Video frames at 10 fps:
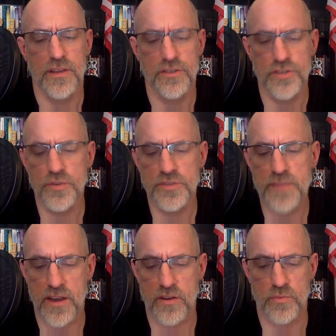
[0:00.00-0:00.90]
Duke's
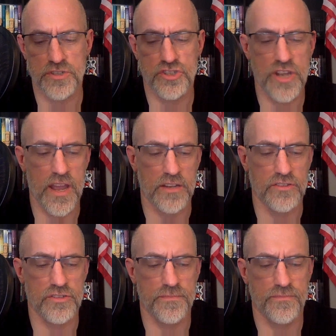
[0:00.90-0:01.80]
manner was
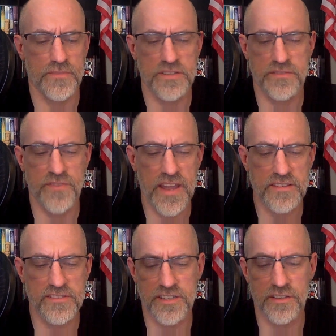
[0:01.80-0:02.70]
changed. His
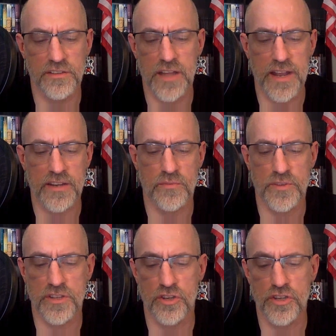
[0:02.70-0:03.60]
face still lighted
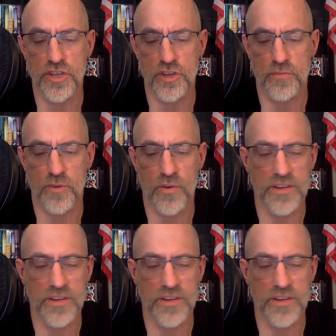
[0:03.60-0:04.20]
with good humor,